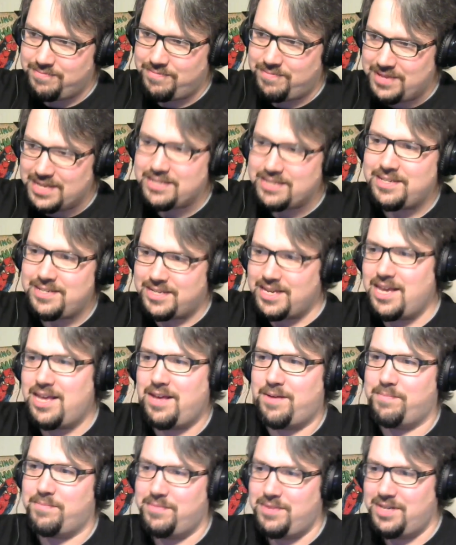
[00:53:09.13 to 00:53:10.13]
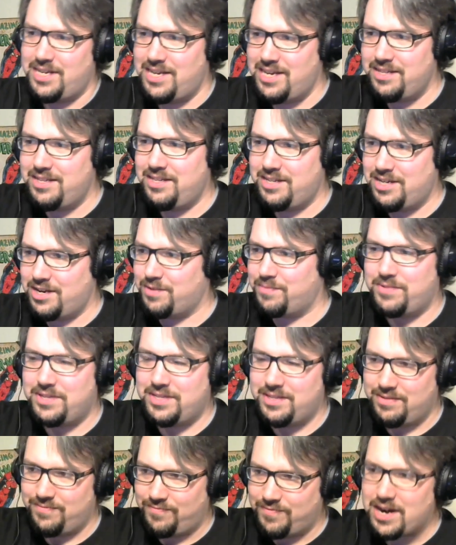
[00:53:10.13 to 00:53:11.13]
this is him. He, you know,
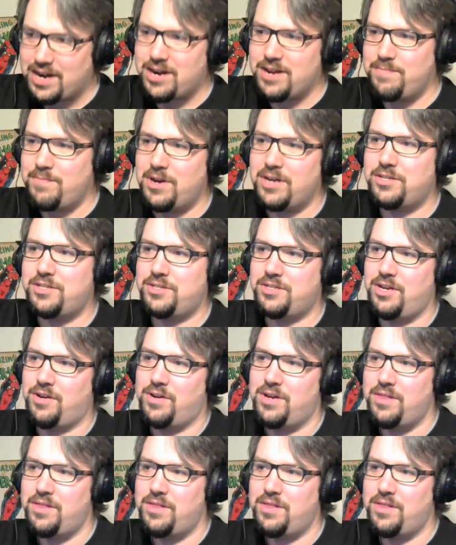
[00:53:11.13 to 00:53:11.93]
very much so.